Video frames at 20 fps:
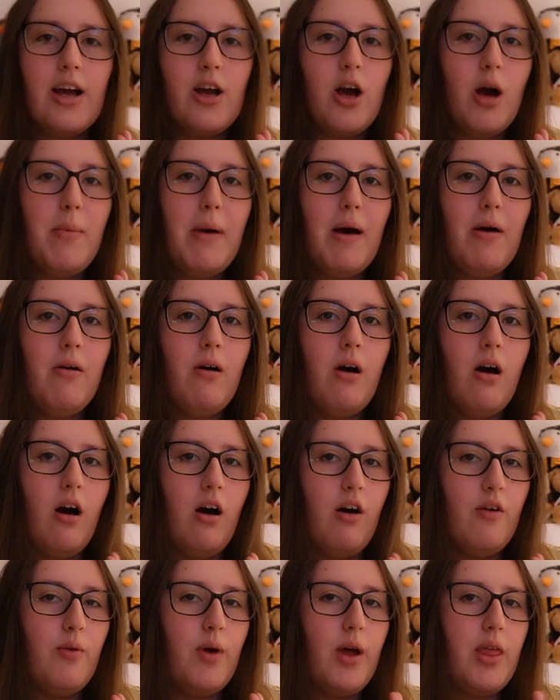got about
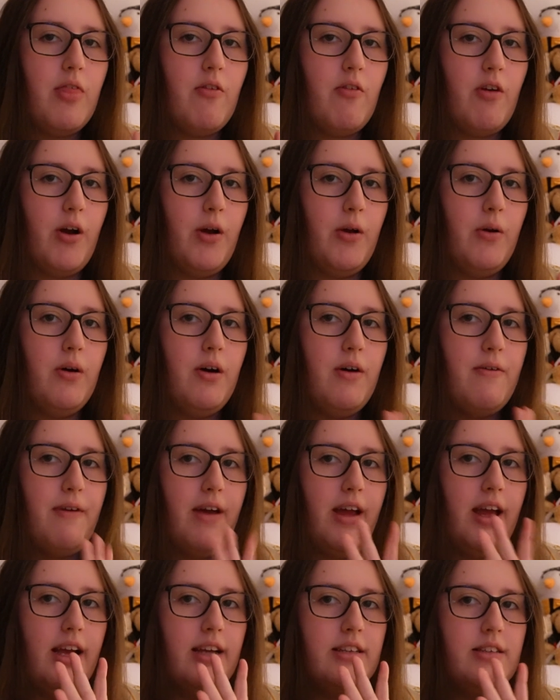halfway through A
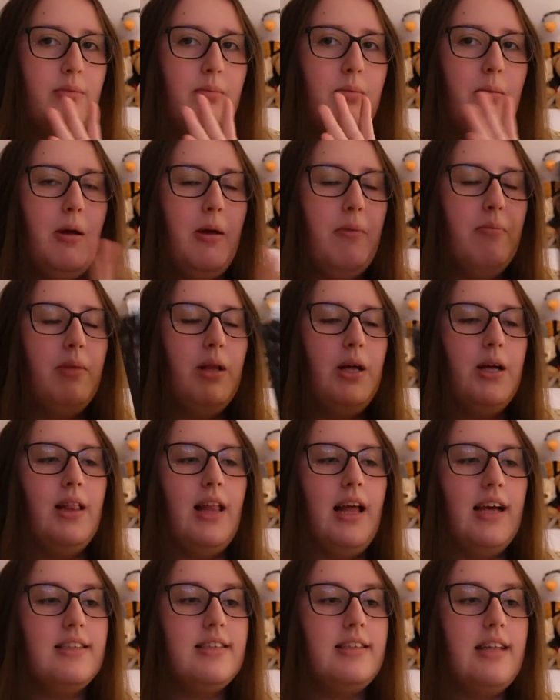Fate Inked in Blood
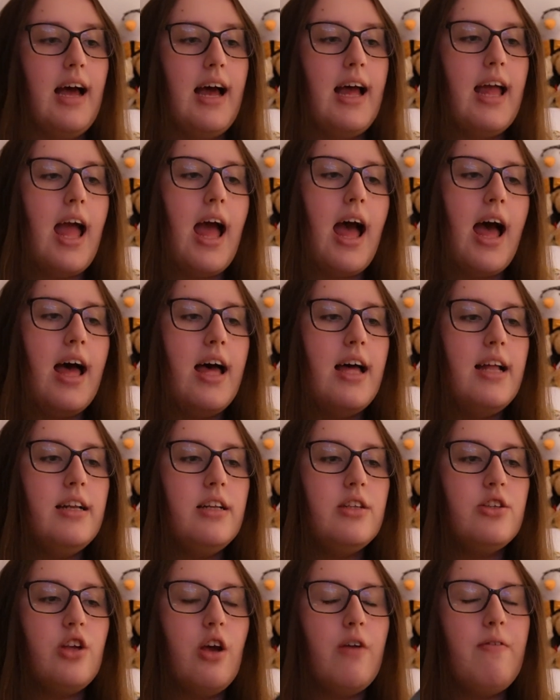last night, and
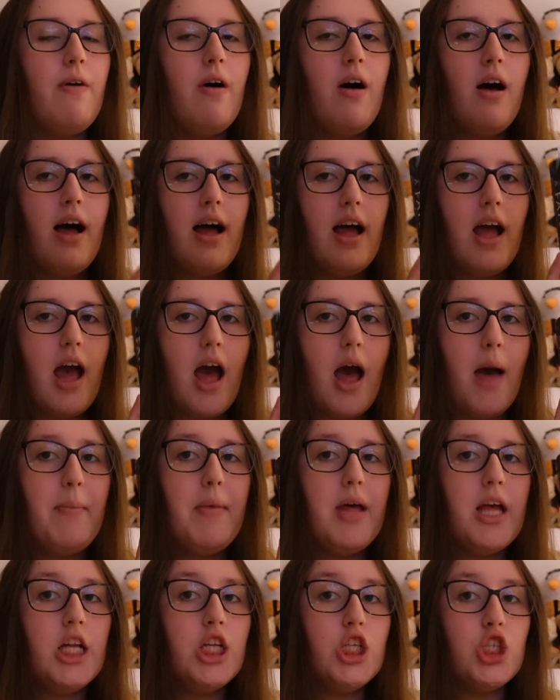so far I am
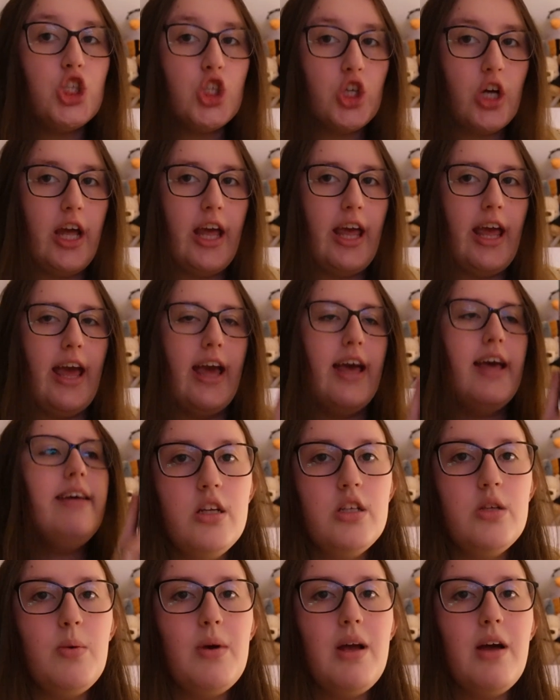enjoying it.
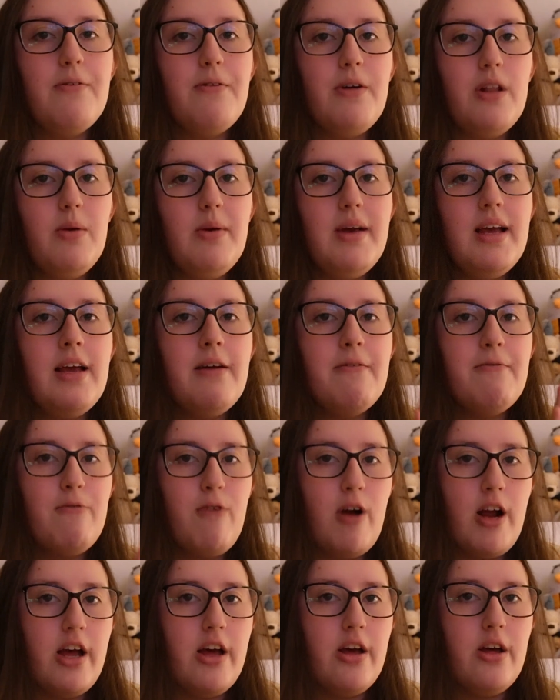So we are following
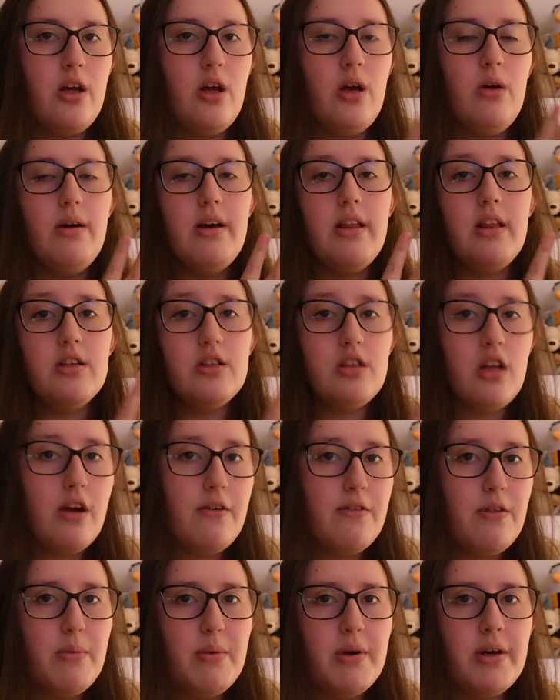Freya, who at the start
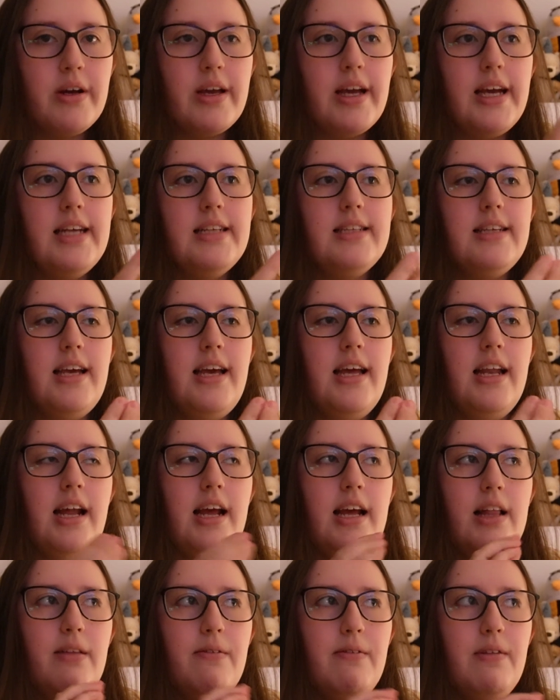of the book is in
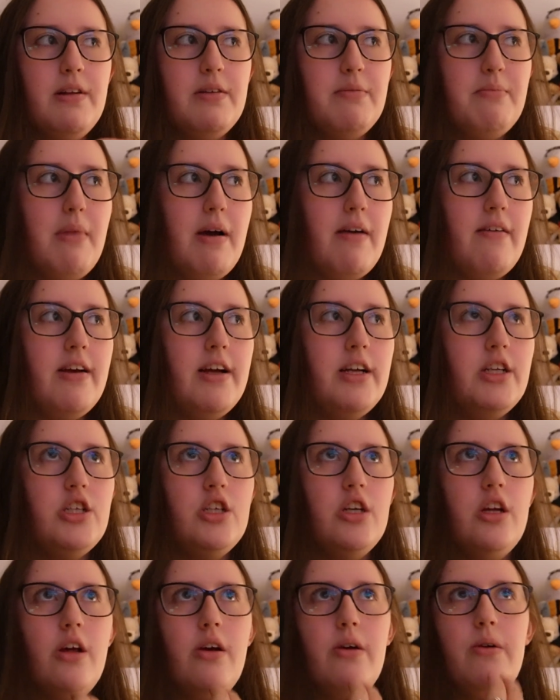a loveless marriage.
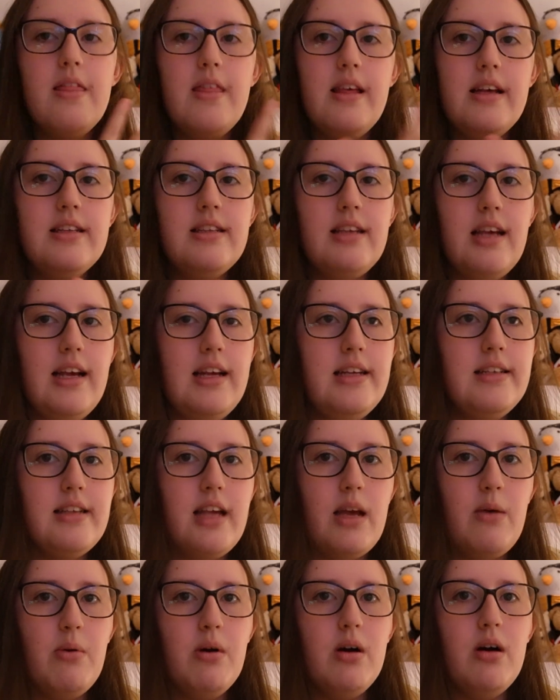You know, this is
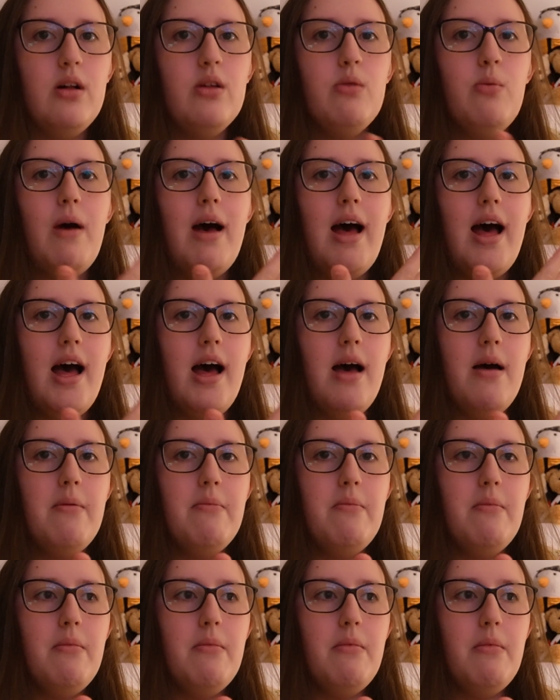a world where
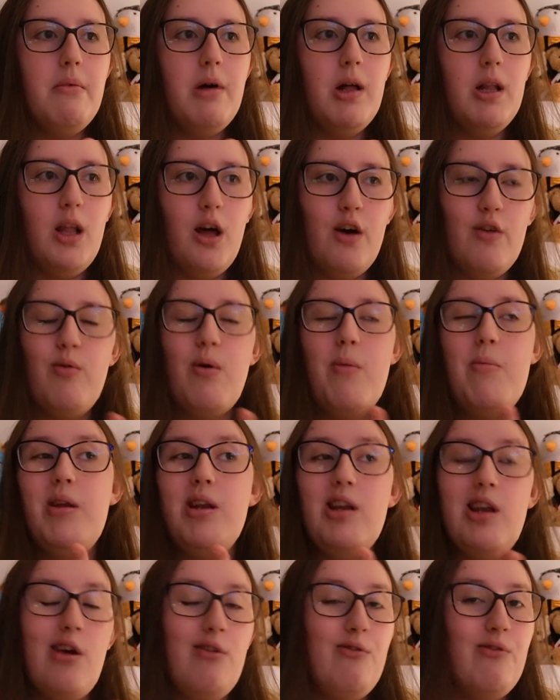a lot of women
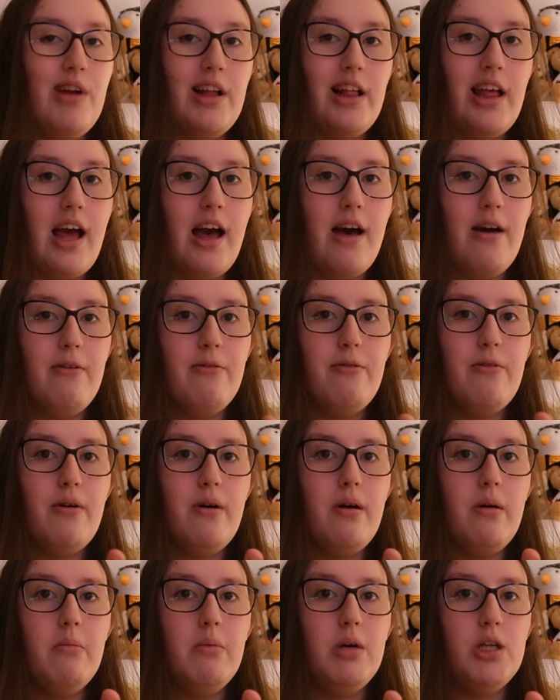don't really have
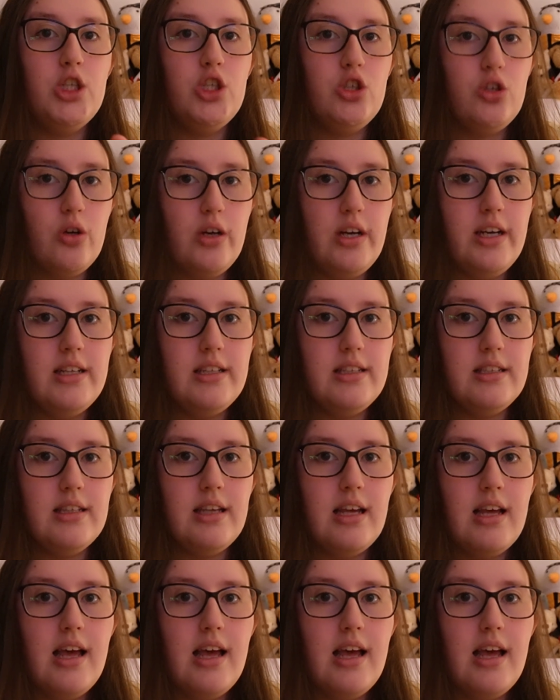much choice,